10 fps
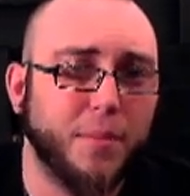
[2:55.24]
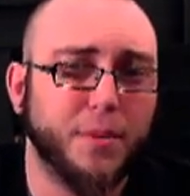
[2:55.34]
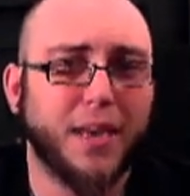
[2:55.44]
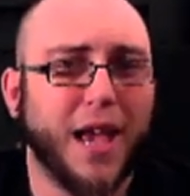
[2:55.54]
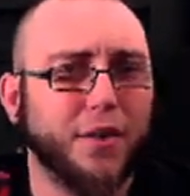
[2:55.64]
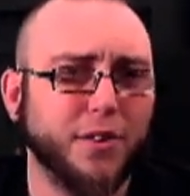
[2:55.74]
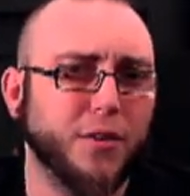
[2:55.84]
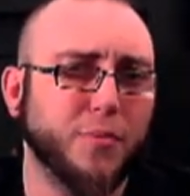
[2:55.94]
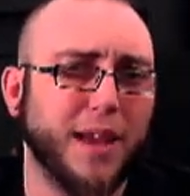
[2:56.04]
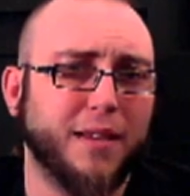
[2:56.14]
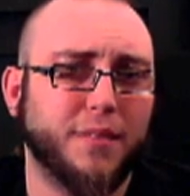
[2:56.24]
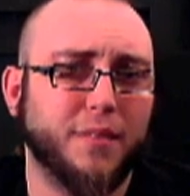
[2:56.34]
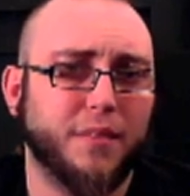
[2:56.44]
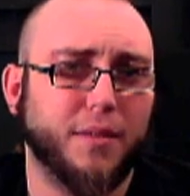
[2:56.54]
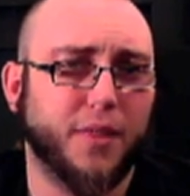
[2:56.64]
But how do you make
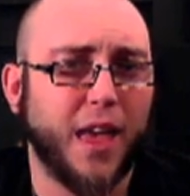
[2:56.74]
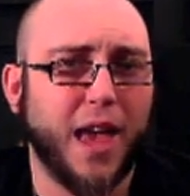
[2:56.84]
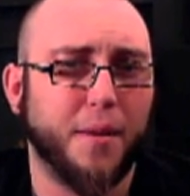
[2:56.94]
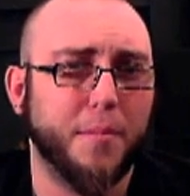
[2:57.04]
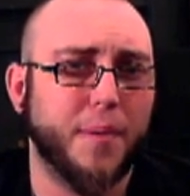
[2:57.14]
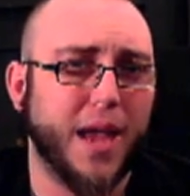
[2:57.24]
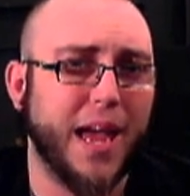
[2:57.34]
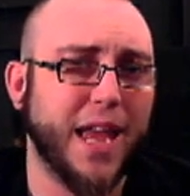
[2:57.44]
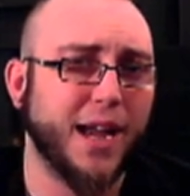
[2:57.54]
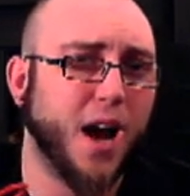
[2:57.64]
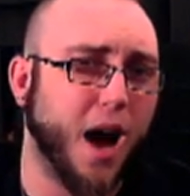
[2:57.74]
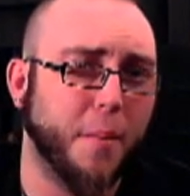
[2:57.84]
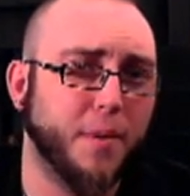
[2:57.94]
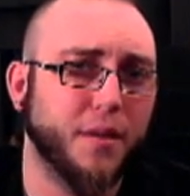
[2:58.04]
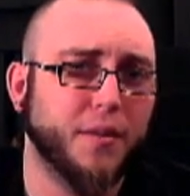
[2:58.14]
them hang
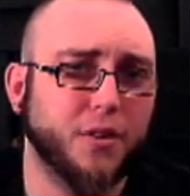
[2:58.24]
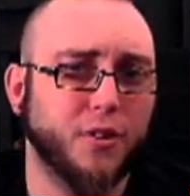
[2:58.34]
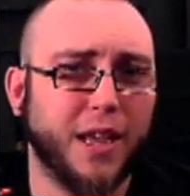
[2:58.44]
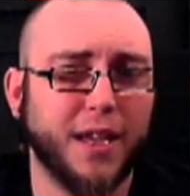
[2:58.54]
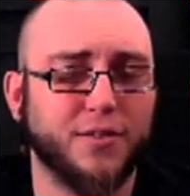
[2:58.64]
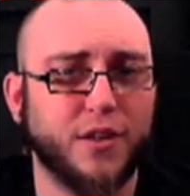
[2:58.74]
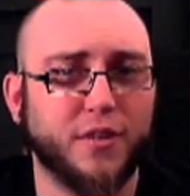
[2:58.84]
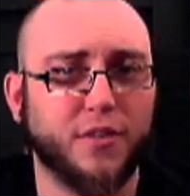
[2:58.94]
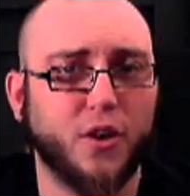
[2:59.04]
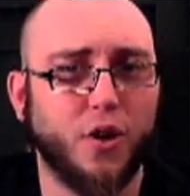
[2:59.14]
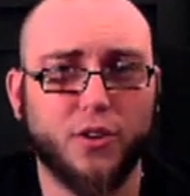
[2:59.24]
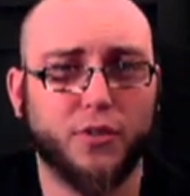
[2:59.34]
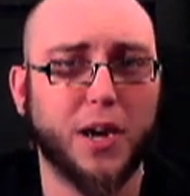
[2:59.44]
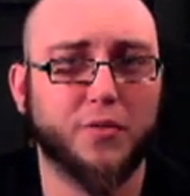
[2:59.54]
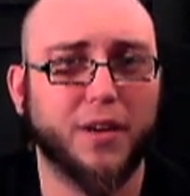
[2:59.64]
up? You can't just call
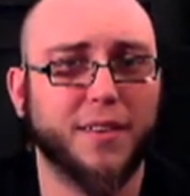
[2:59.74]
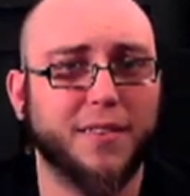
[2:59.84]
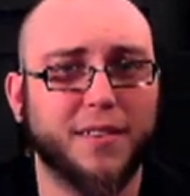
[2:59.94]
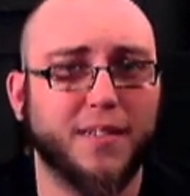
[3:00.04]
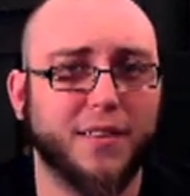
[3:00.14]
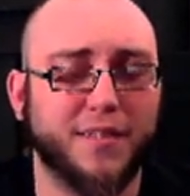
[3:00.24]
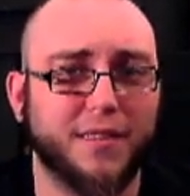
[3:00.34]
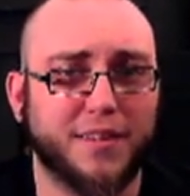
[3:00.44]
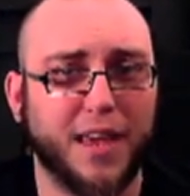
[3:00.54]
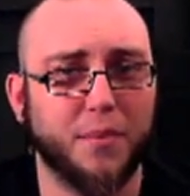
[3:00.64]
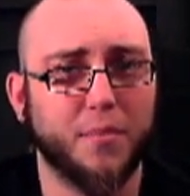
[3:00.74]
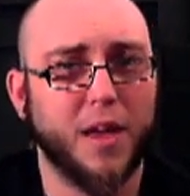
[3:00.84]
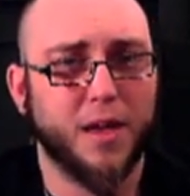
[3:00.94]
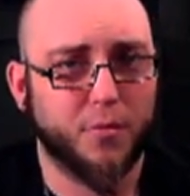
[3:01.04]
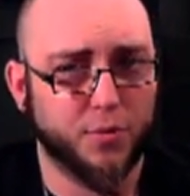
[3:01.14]
directory assistance and say,
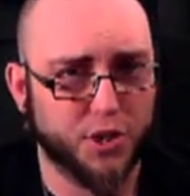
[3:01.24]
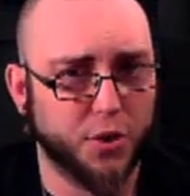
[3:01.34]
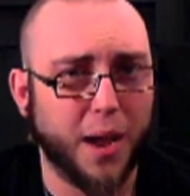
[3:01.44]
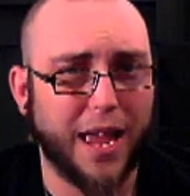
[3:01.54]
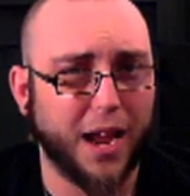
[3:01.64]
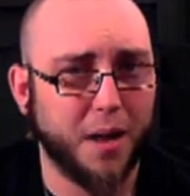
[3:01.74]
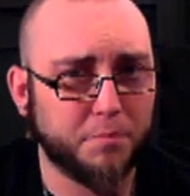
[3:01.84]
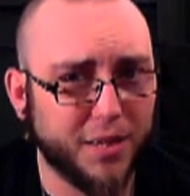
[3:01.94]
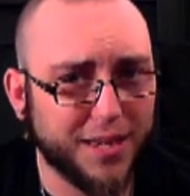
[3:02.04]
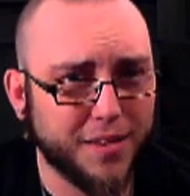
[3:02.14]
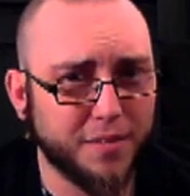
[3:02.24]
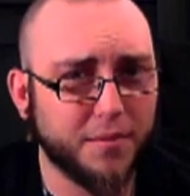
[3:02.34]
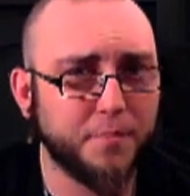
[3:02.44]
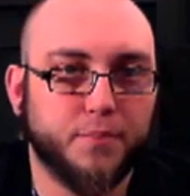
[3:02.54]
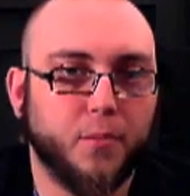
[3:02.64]
"Would hang up, please?"
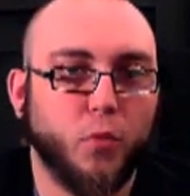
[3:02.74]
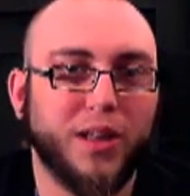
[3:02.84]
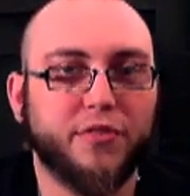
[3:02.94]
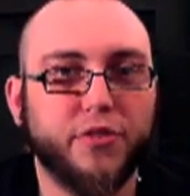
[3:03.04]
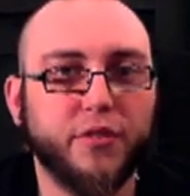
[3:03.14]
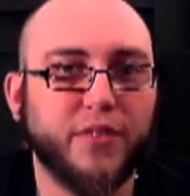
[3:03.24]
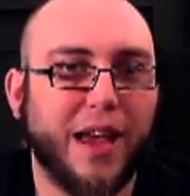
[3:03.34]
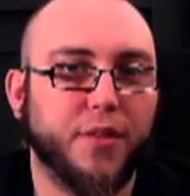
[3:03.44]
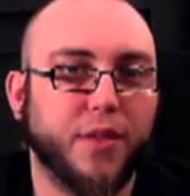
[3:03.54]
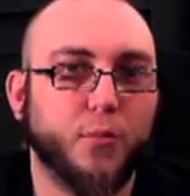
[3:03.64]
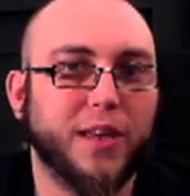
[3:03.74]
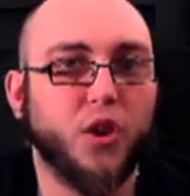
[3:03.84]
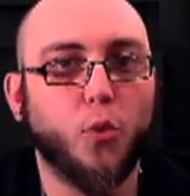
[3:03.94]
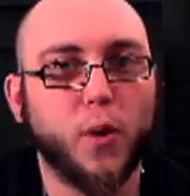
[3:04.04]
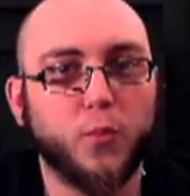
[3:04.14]
Well, it turns out that when
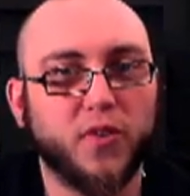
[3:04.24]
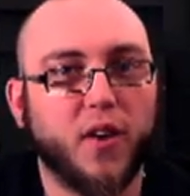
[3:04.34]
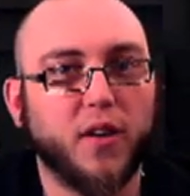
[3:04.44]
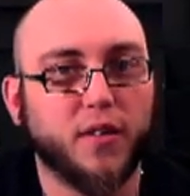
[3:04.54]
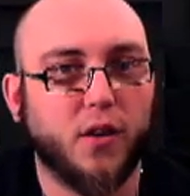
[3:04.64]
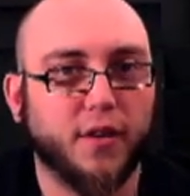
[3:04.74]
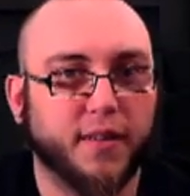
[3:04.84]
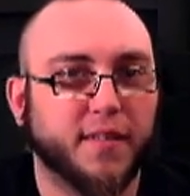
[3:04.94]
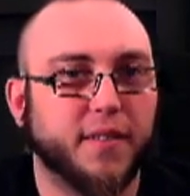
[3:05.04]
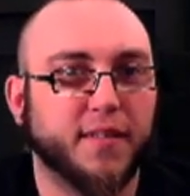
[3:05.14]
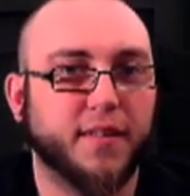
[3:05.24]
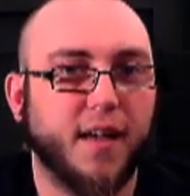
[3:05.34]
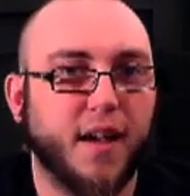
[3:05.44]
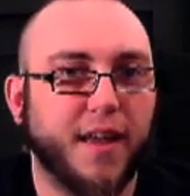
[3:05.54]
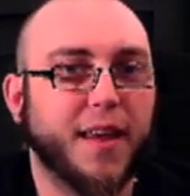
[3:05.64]
no one was on a long distance
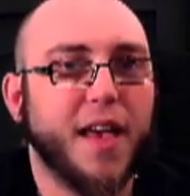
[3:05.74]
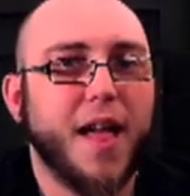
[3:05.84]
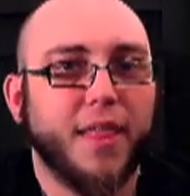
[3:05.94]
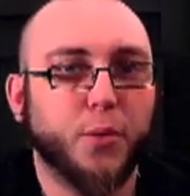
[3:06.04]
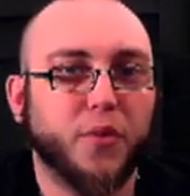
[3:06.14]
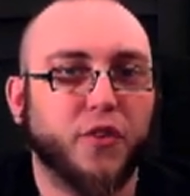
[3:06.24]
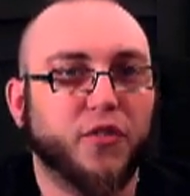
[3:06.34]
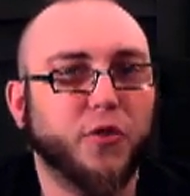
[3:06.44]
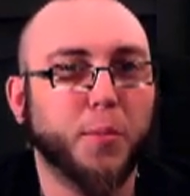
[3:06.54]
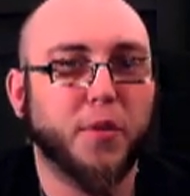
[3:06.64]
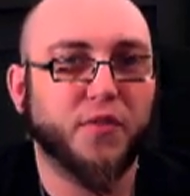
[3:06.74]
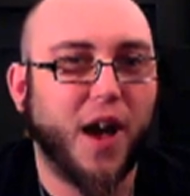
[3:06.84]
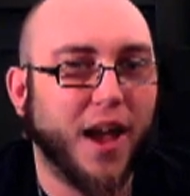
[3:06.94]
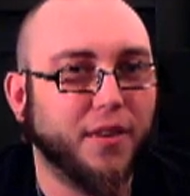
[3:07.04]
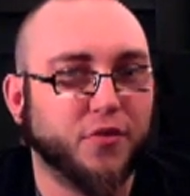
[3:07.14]
line, there was a
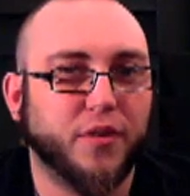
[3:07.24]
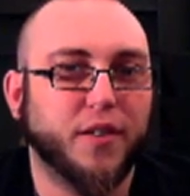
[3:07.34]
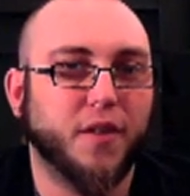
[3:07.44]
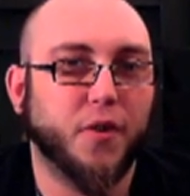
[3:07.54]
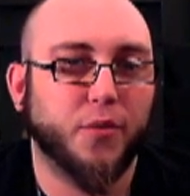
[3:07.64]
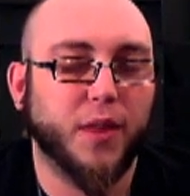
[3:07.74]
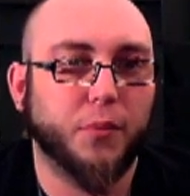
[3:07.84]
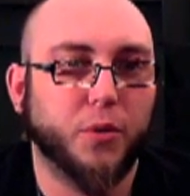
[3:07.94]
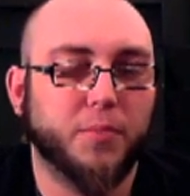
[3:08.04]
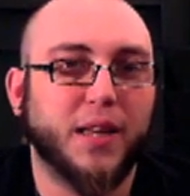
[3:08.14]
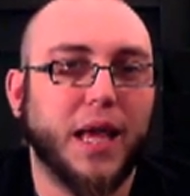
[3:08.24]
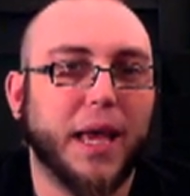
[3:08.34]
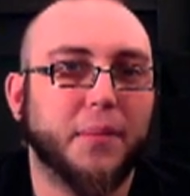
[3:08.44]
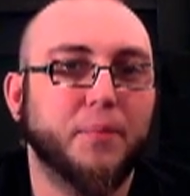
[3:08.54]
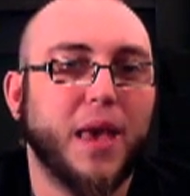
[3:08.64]
supervisory tone that would
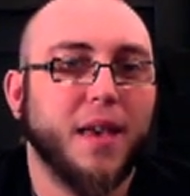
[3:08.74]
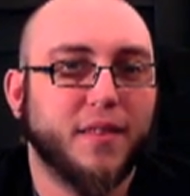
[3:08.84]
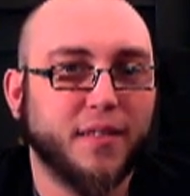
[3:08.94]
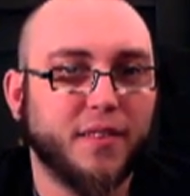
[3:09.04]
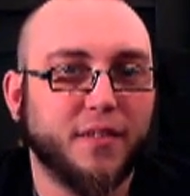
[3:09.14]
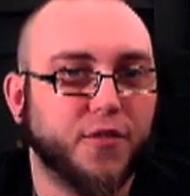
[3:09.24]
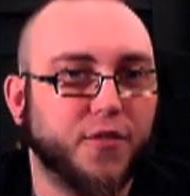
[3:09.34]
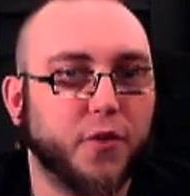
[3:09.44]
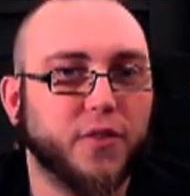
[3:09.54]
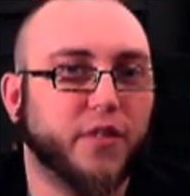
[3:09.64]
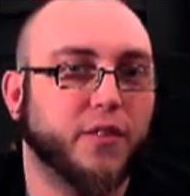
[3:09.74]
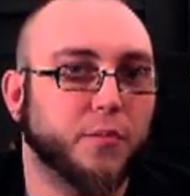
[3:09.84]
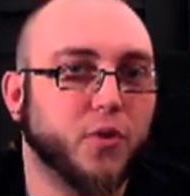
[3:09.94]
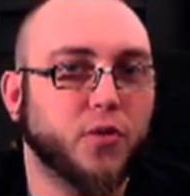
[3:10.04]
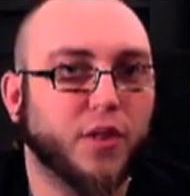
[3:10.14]
play. This is how the phone
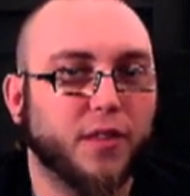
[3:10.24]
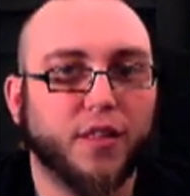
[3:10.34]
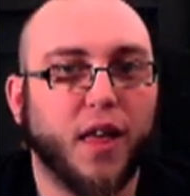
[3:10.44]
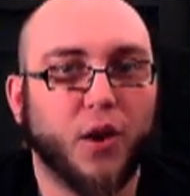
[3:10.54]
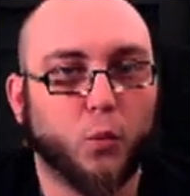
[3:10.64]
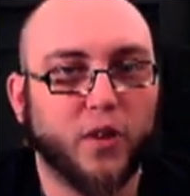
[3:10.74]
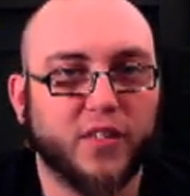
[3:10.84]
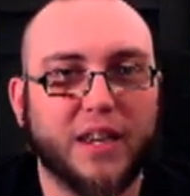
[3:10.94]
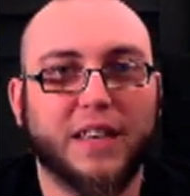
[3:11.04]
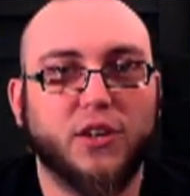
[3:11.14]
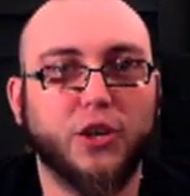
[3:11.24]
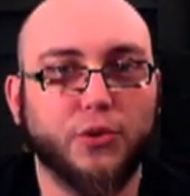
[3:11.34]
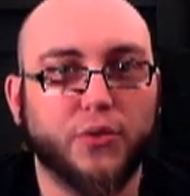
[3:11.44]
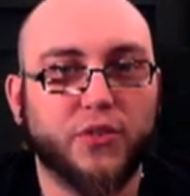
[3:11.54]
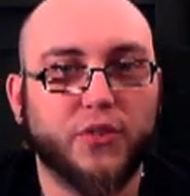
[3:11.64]
system knew that the line wasn't in
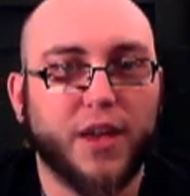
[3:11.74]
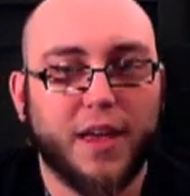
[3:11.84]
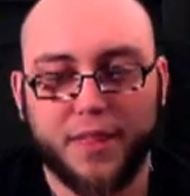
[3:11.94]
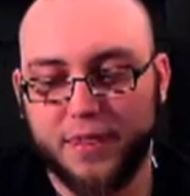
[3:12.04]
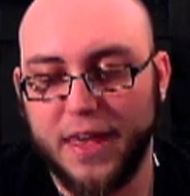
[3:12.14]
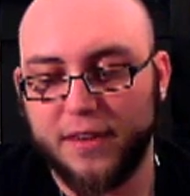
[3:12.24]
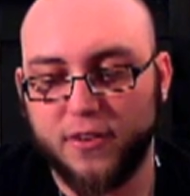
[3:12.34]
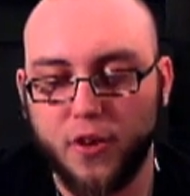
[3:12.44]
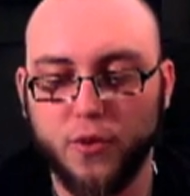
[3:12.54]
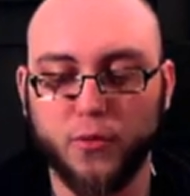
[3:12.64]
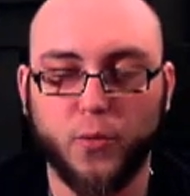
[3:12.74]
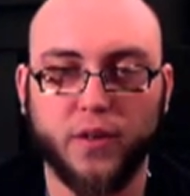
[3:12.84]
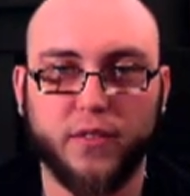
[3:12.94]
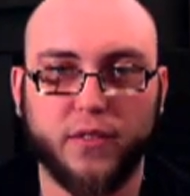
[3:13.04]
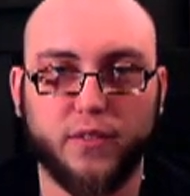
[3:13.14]
use. That tone
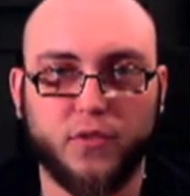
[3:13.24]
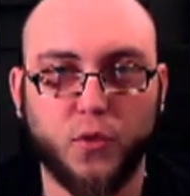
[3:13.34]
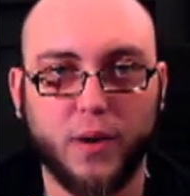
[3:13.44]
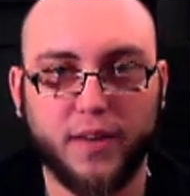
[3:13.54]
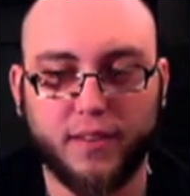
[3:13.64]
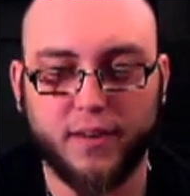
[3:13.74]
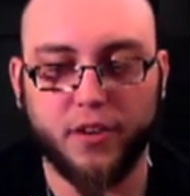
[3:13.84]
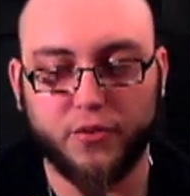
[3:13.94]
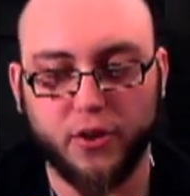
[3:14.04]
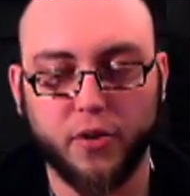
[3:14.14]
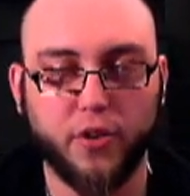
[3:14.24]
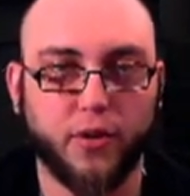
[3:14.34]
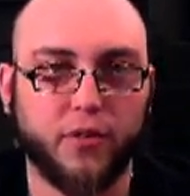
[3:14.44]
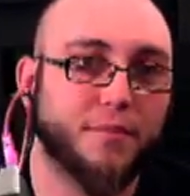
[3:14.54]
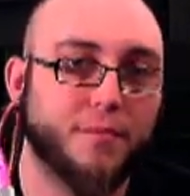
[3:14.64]
was 2600
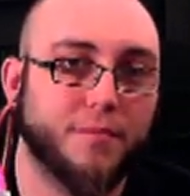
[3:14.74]
hertz.